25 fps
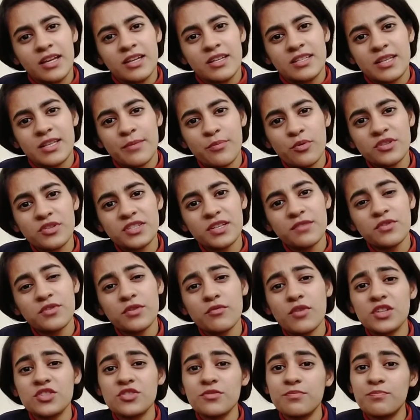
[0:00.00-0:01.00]
Suppose if you
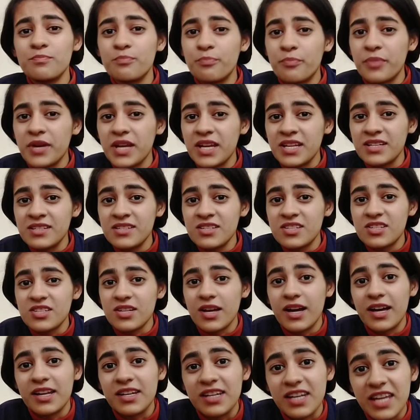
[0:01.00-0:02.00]
want to print
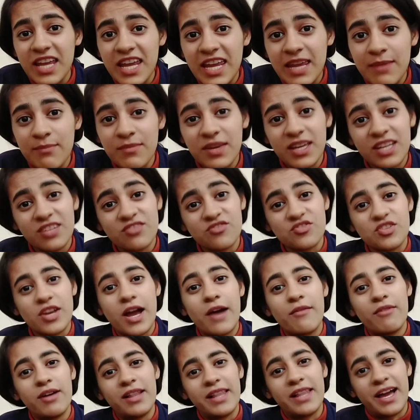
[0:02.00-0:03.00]
a name in
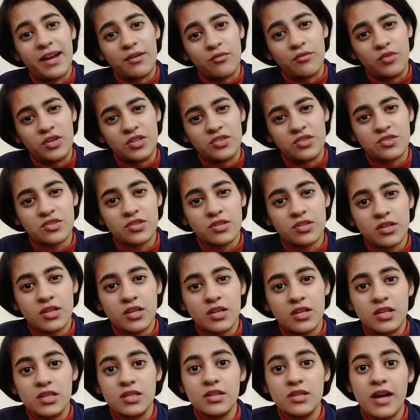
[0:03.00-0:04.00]
Java language,
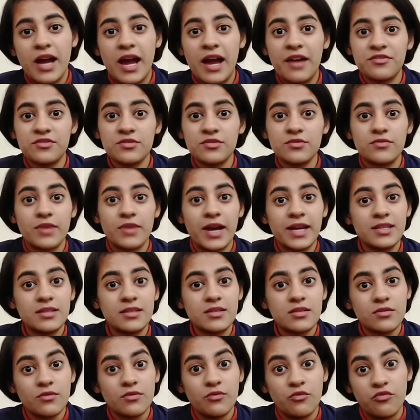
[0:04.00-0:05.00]
you have to
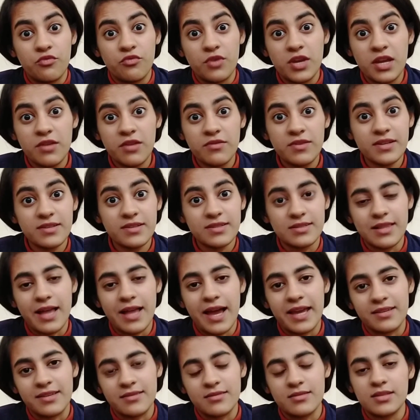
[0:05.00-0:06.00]
write various
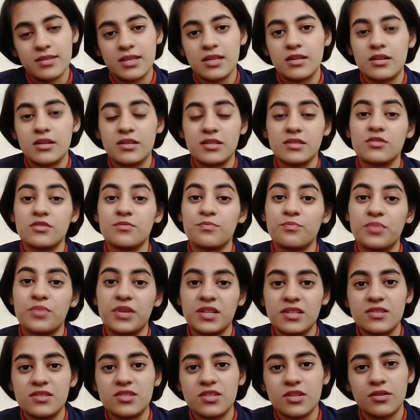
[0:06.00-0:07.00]
lines in order to
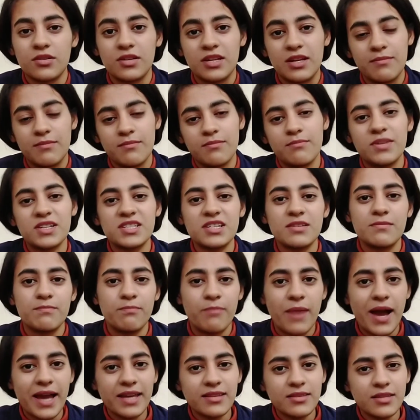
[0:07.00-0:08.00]
print your name. But in
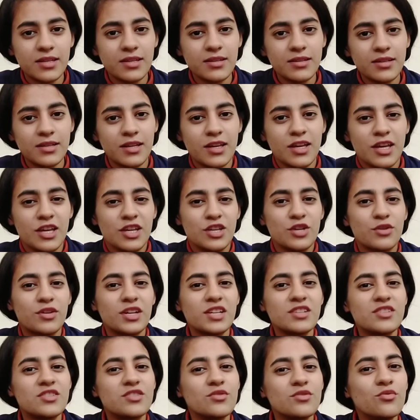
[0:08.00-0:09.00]
Python, you
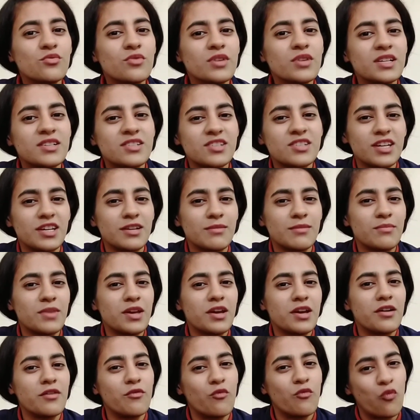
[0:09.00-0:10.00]
can do it in
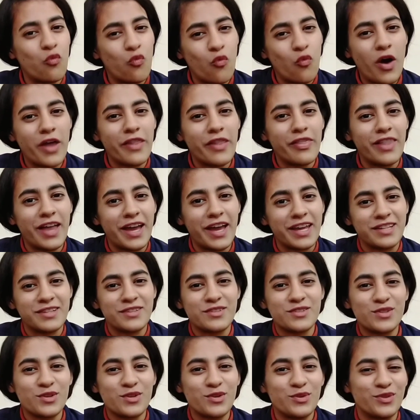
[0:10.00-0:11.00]
mere one line.
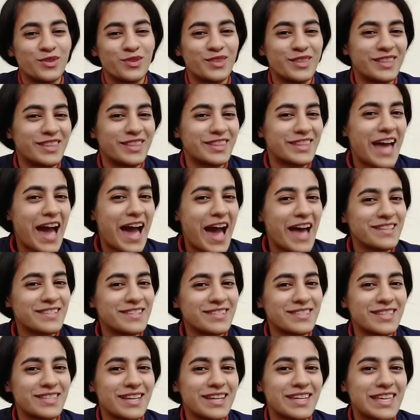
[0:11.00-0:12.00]
So
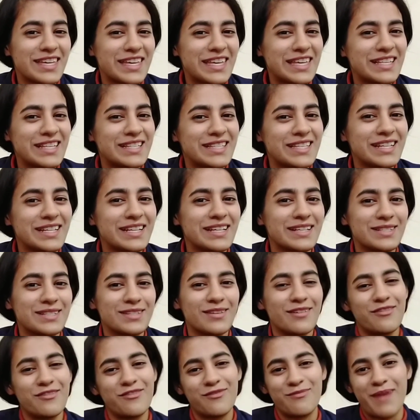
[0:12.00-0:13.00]
that's the easiness
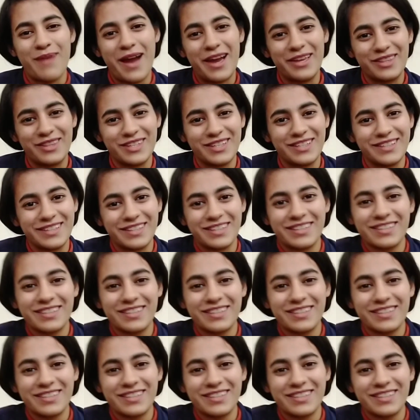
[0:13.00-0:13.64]
of Python.